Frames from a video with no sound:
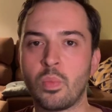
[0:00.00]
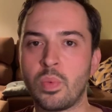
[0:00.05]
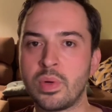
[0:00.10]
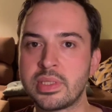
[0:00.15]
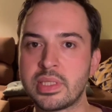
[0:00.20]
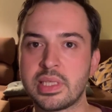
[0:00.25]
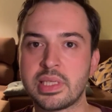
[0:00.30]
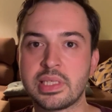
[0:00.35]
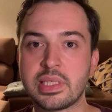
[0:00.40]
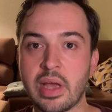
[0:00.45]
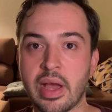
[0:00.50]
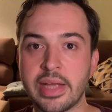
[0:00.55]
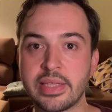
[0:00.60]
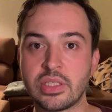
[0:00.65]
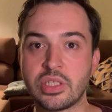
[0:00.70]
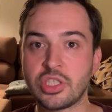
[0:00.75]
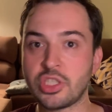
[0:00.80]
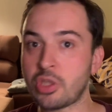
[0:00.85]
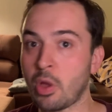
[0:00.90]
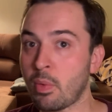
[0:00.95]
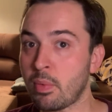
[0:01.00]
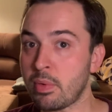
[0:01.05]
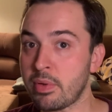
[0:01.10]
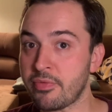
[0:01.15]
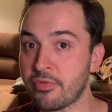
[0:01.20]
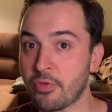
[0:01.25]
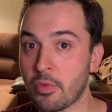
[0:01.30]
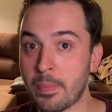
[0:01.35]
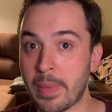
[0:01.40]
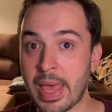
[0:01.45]
Was the sign
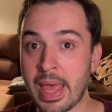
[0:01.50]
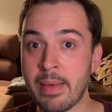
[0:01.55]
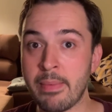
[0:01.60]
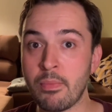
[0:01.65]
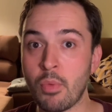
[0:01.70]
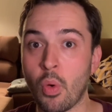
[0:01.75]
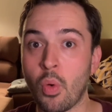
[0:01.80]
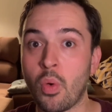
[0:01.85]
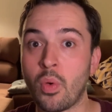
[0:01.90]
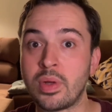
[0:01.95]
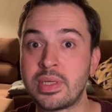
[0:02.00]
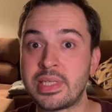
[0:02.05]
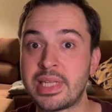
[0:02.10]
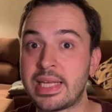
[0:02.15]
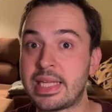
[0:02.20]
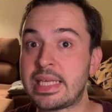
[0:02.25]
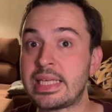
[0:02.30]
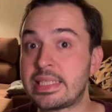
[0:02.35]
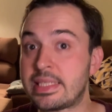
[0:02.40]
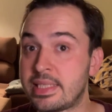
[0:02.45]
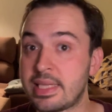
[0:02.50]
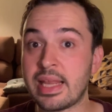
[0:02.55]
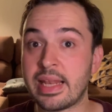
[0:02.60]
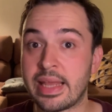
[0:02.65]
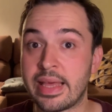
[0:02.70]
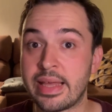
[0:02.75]
stolen from him or did he steal